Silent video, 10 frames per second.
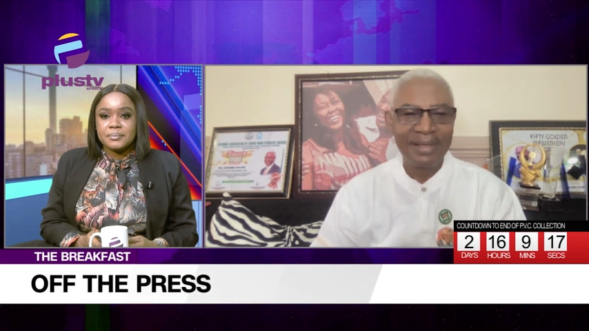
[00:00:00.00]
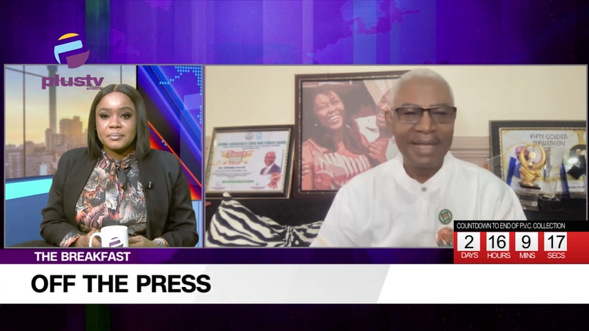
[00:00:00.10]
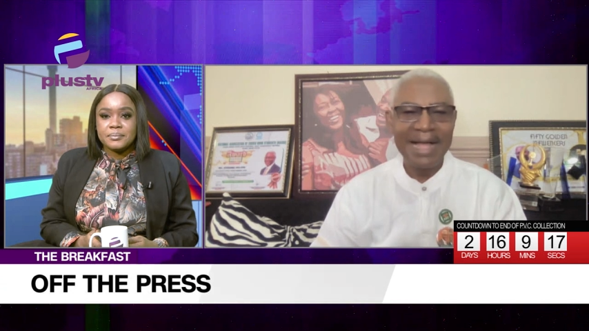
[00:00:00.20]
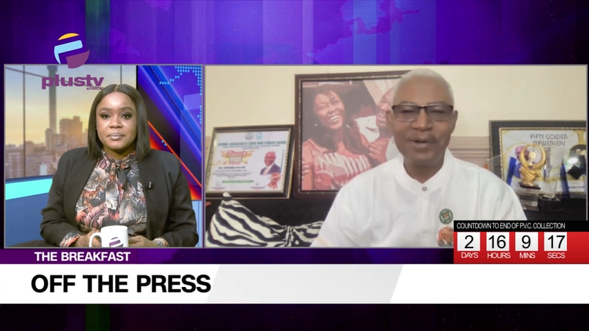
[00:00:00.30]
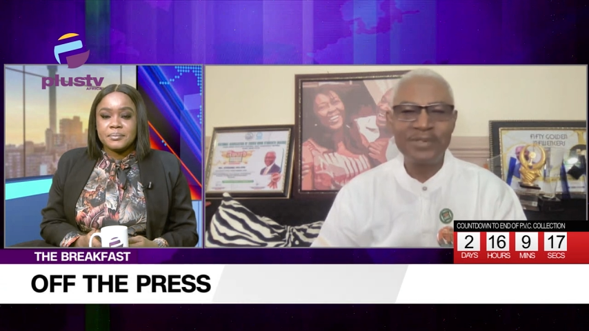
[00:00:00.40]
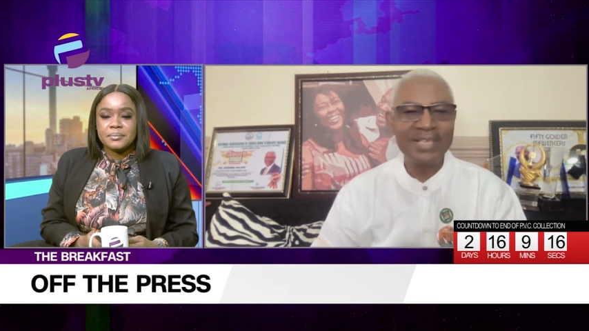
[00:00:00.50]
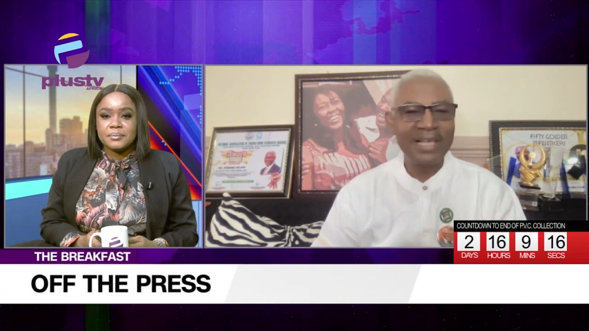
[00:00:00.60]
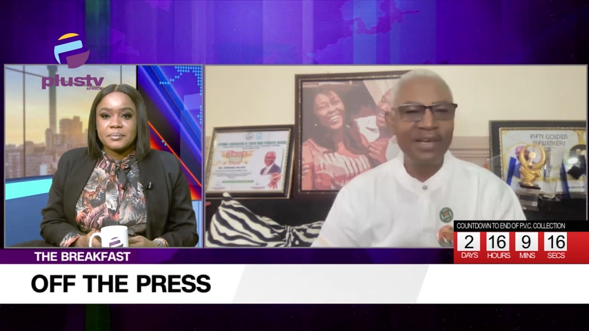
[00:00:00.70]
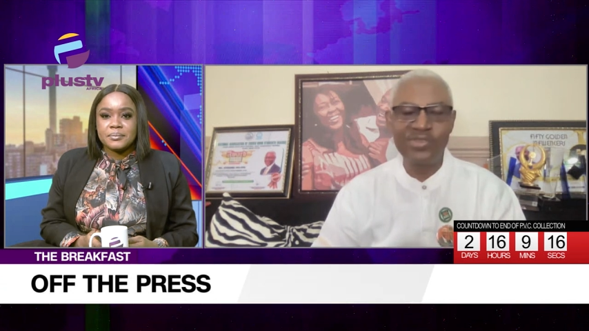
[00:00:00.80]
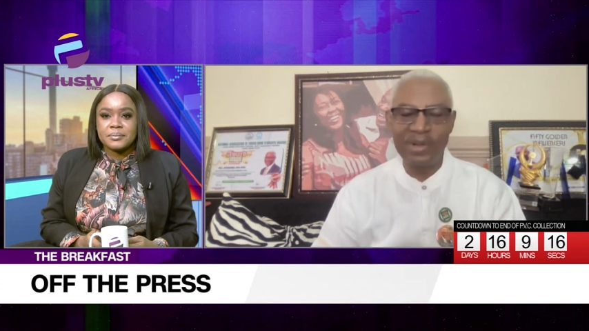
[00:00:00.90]
Speaker 1: I'll tell
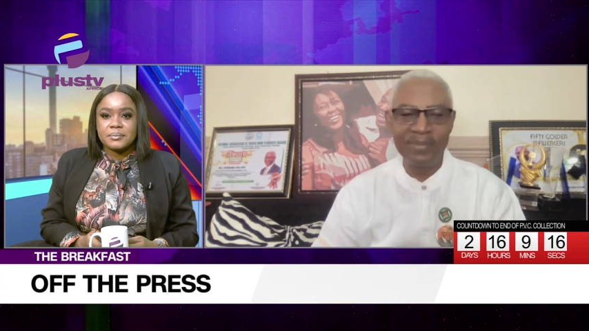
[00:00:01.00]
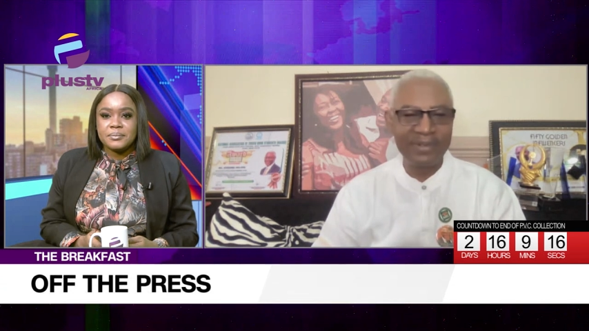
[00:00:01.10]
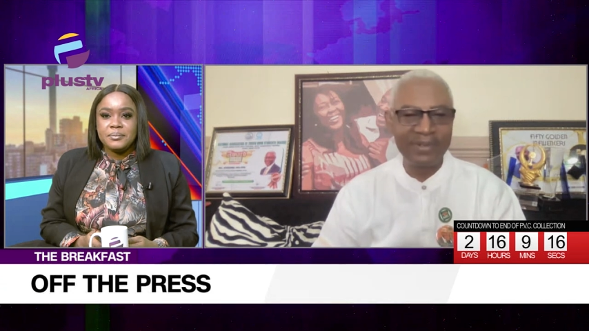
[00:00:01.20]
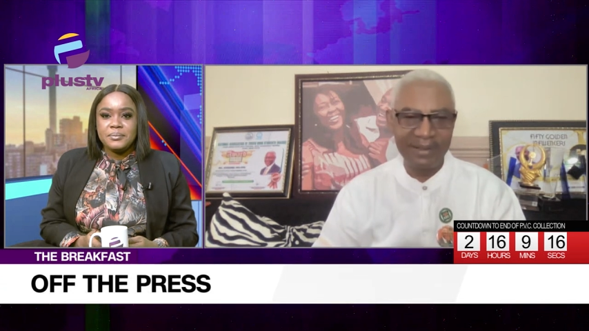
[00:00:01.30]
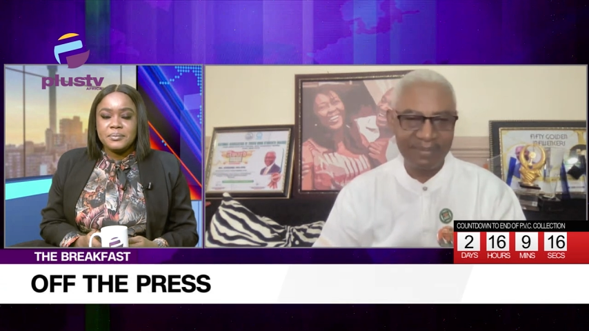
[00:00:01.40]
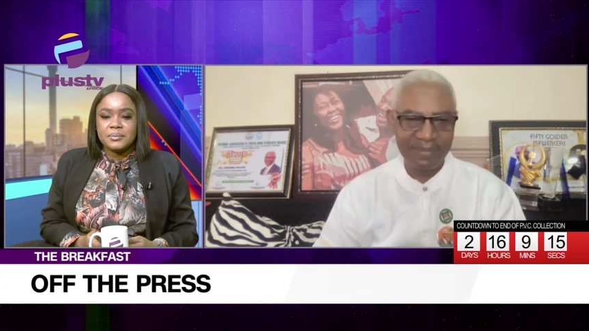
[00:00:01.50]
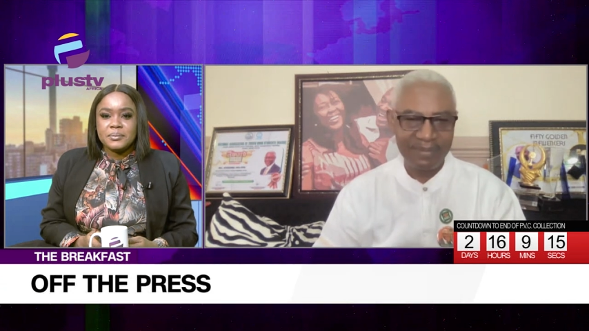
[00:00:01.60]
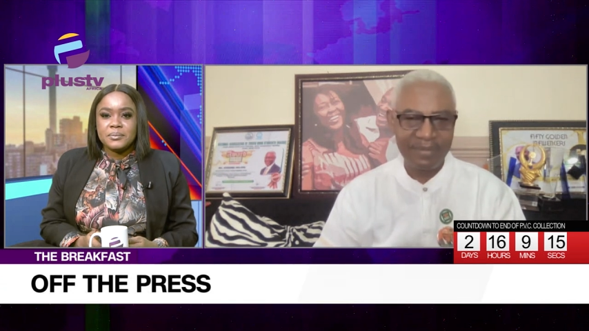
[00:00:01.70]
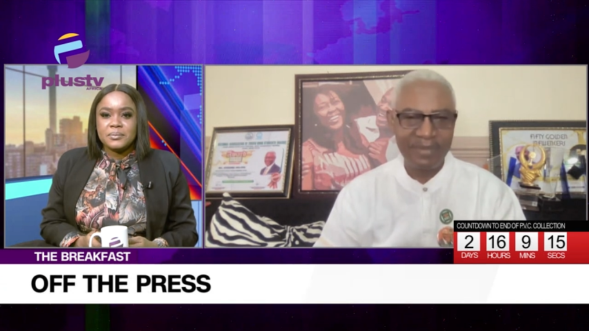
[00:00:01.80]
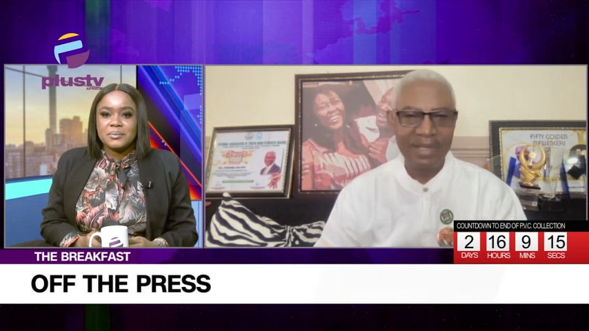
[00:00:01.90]
you something.
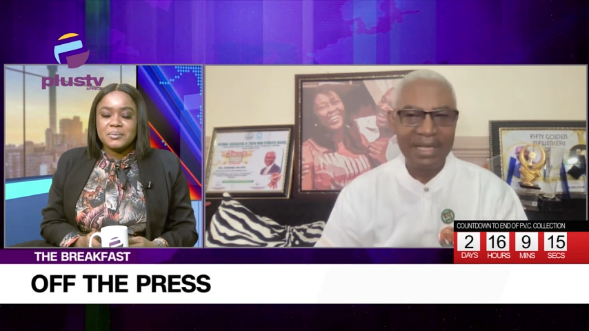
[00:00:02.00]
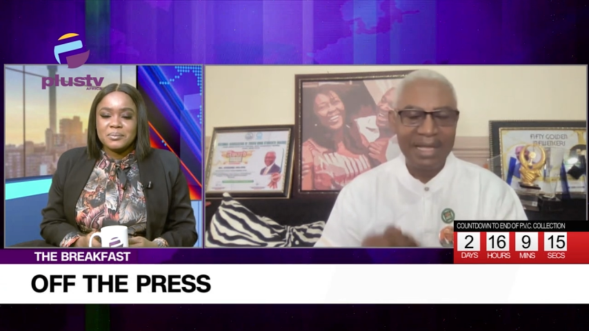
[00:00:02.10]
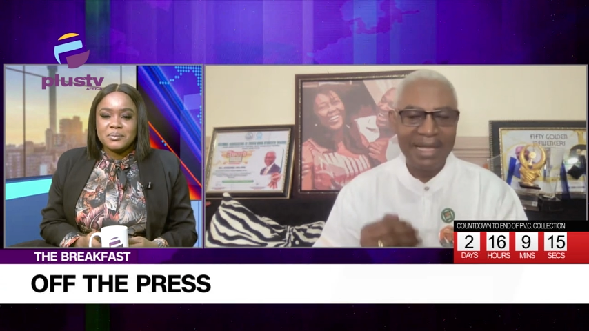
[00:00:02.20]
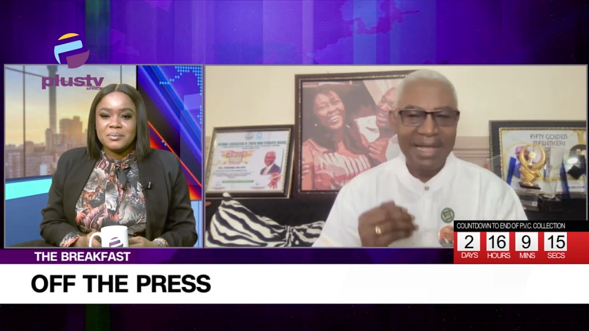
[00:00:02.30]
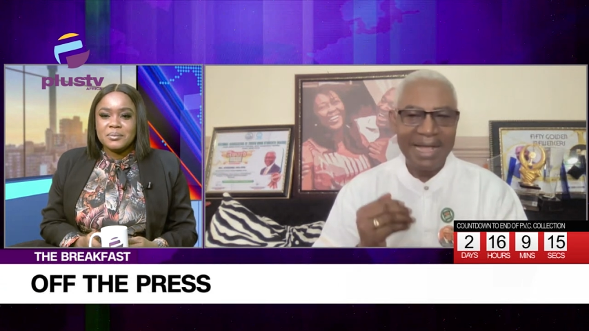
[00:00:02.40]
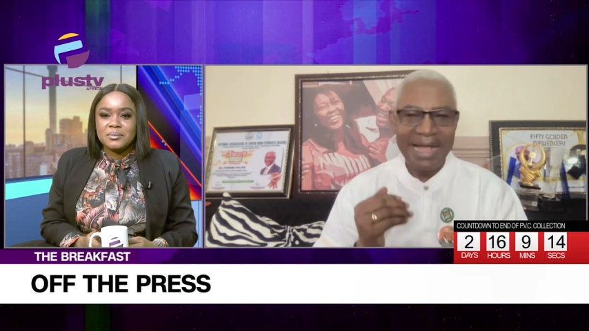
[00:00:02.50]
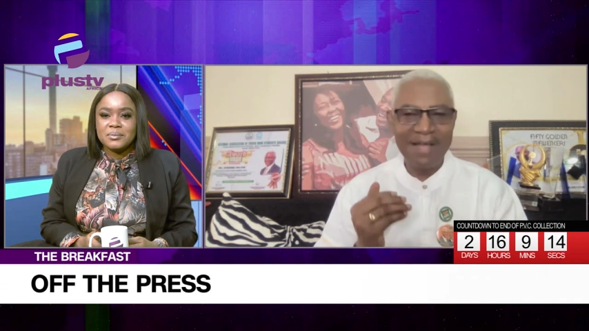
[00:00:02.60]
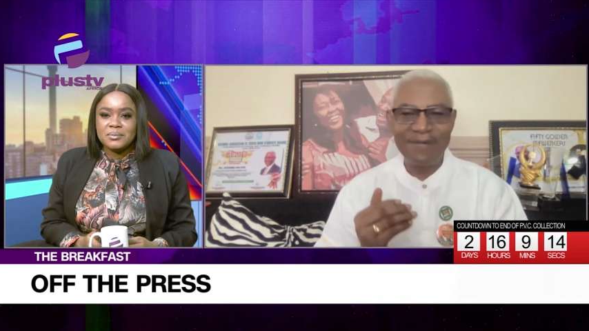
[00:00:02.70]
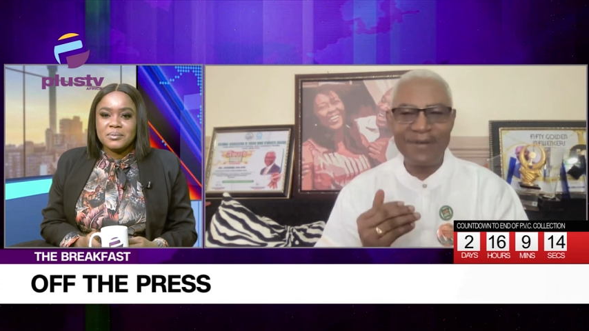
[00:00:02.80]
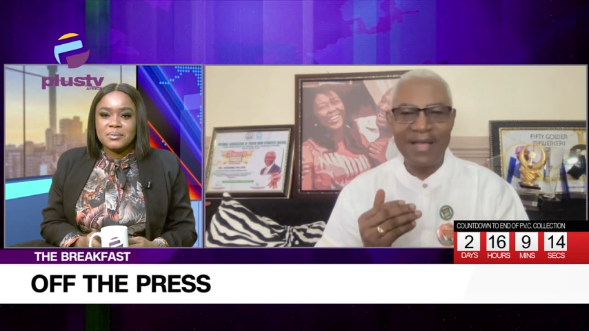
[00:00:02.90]

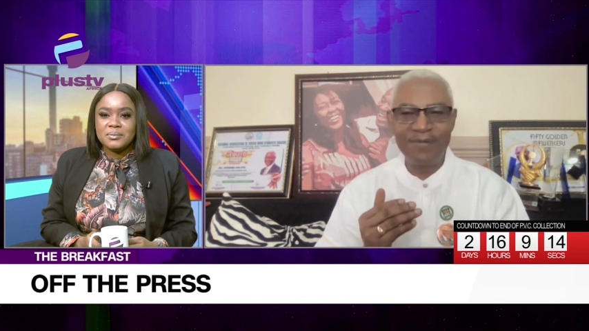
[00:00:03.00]
I've, I've